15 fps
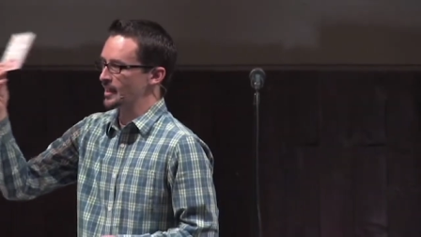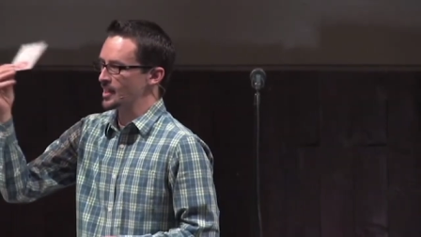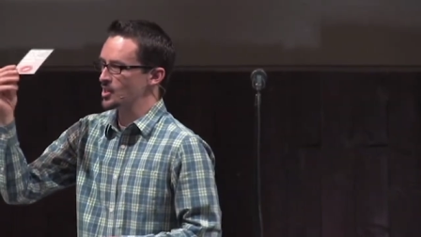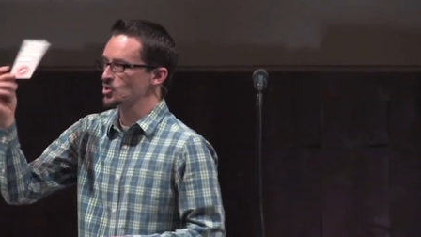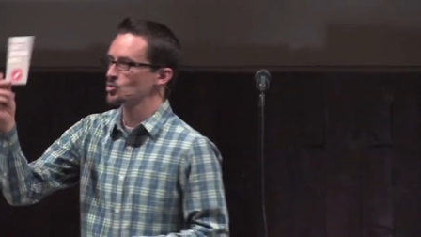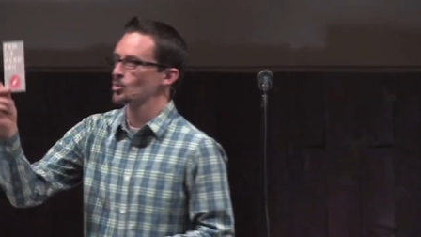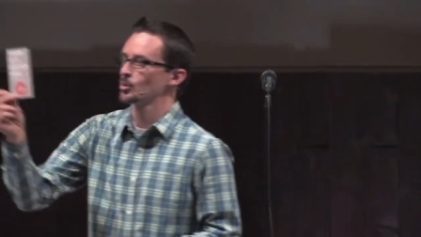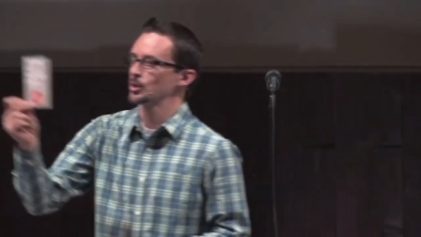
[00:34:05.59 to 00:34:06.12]

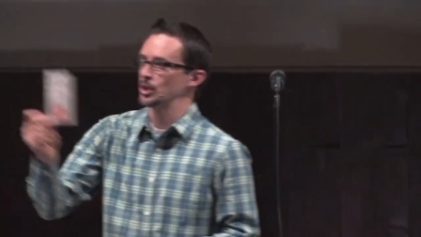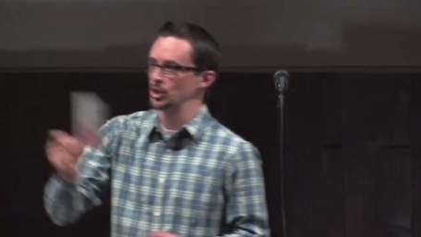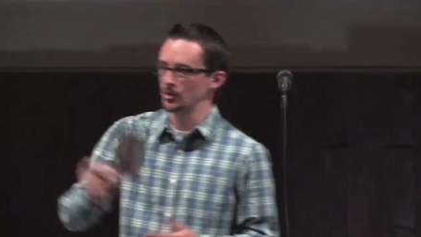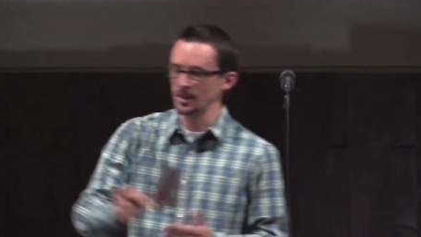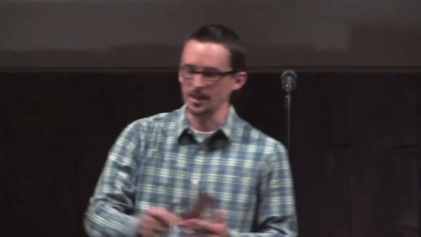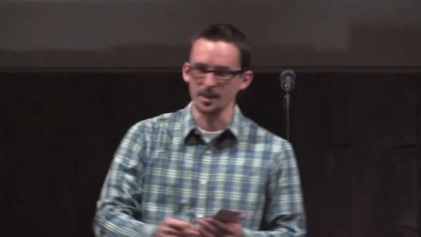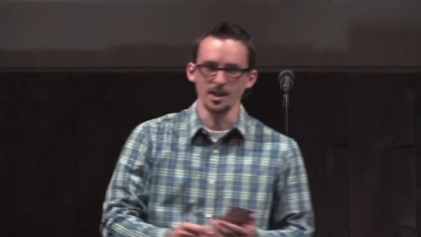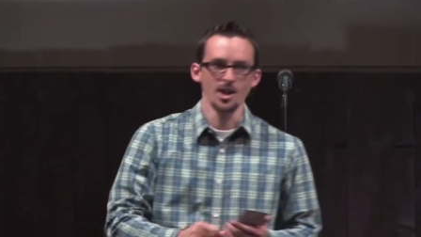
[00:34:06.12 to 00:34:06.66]
Here's what we're
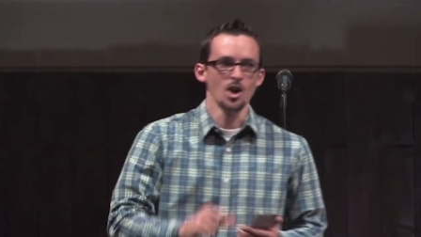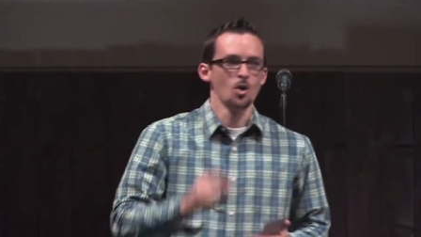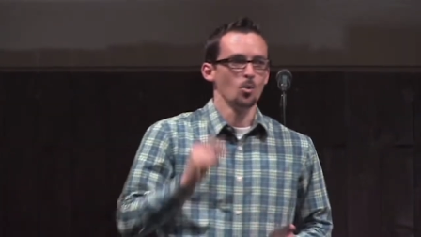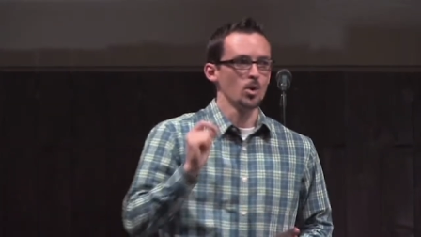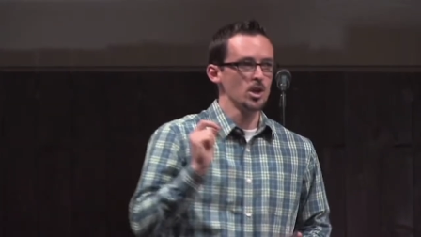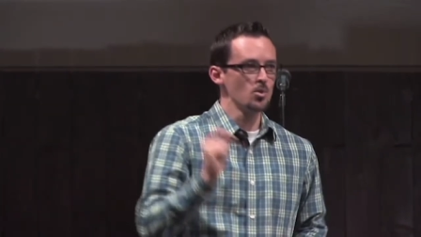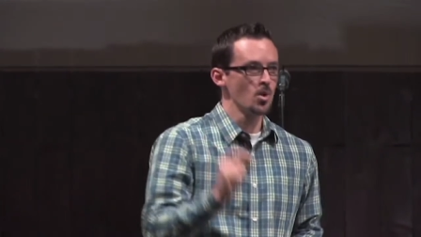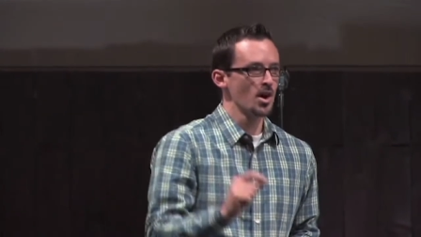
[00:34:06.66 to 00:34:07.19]
doing
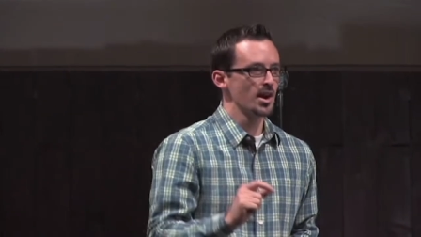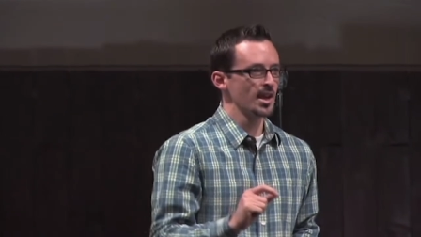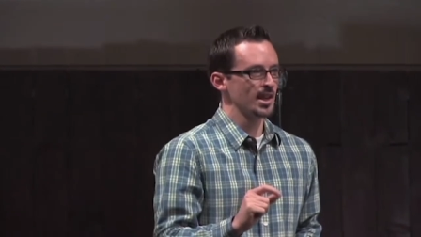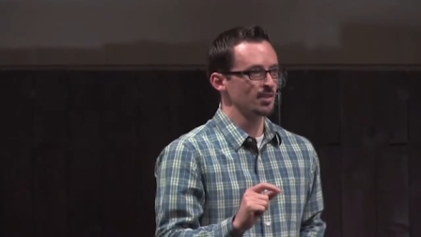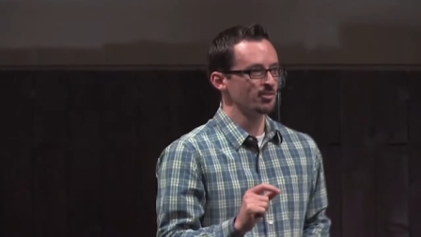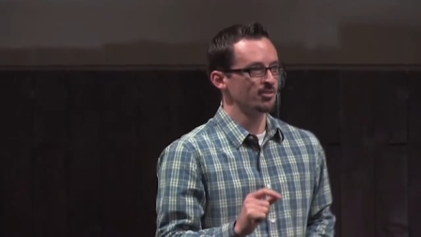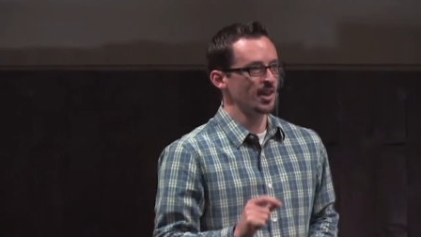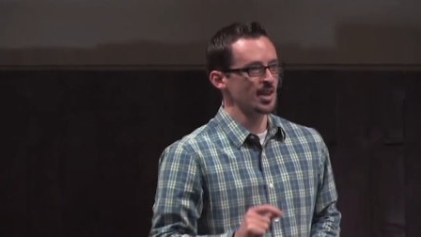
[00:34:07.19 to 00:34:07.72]
we want to
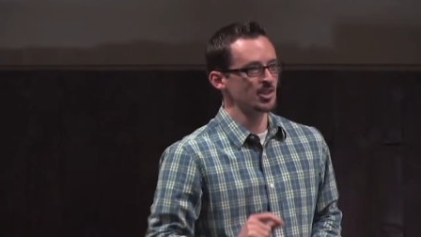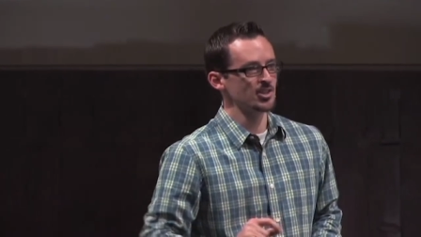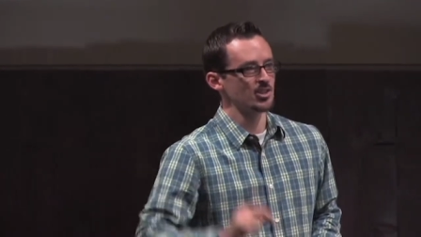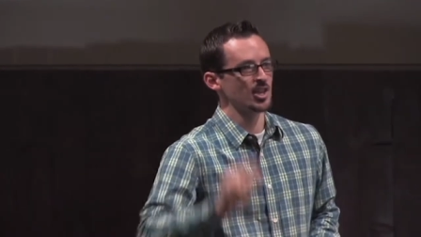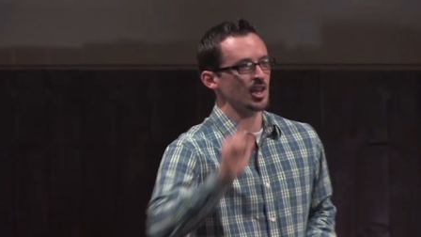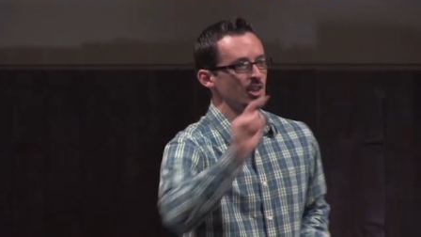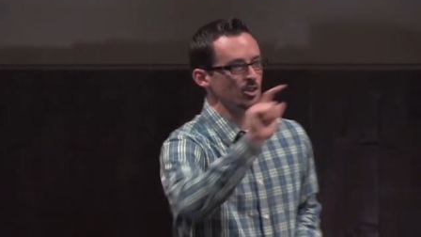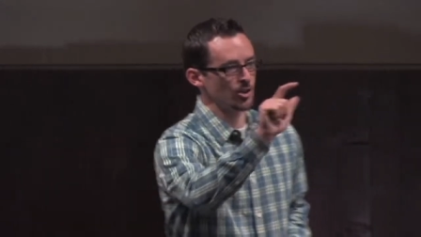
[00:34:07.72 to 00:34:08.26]
invest
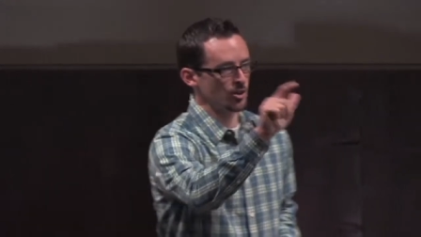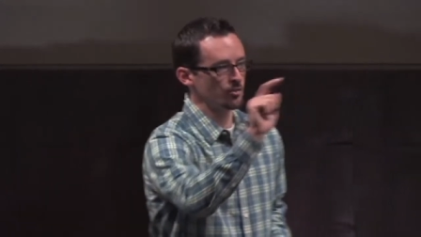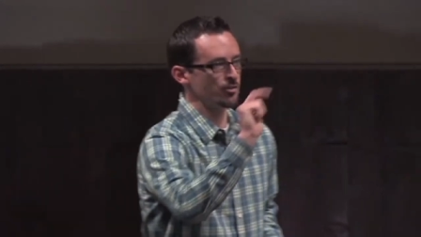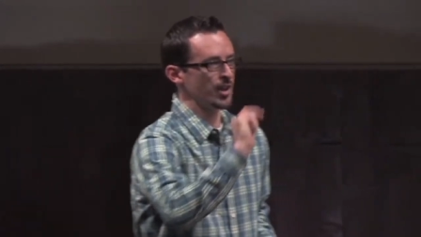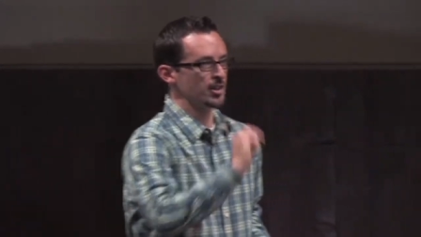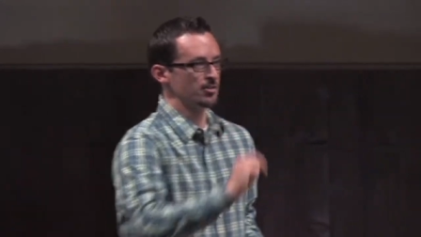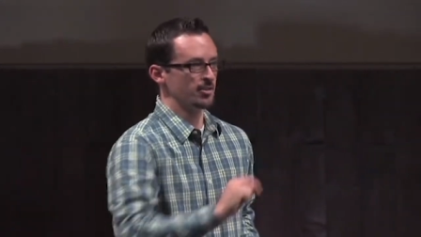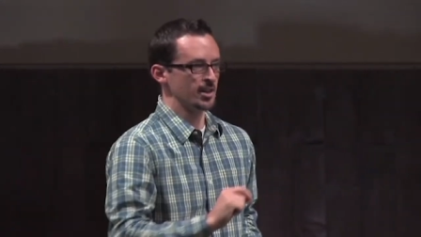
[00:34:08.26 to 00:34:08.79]
in your
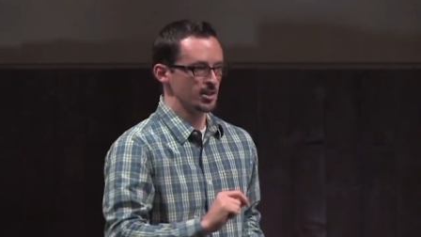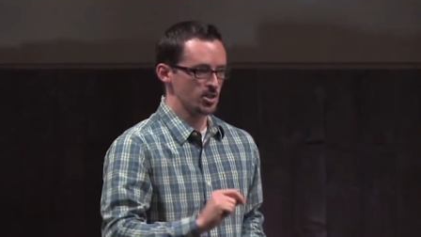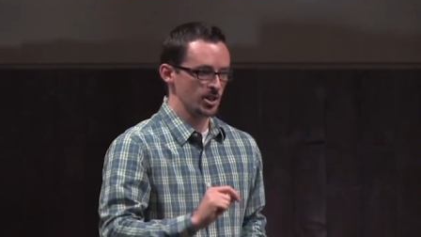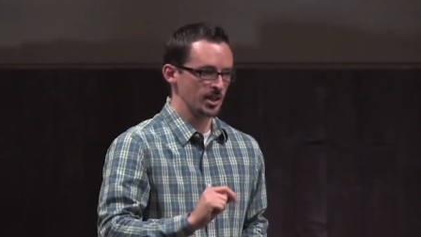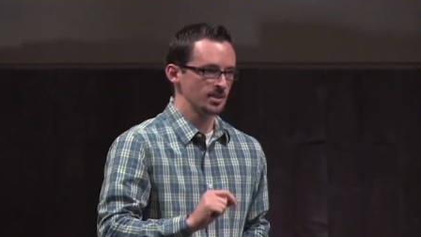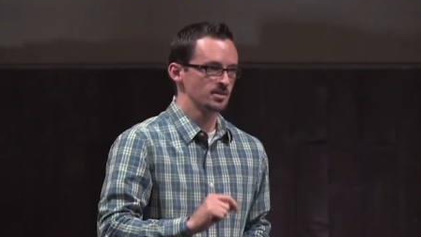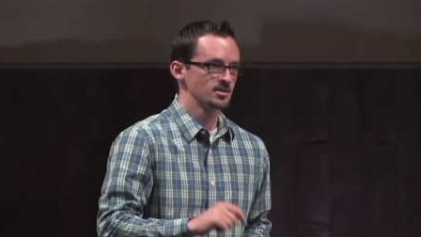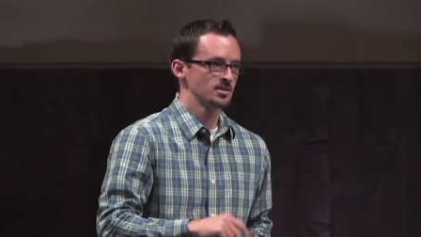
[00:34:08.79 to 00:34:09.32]
faith finishing.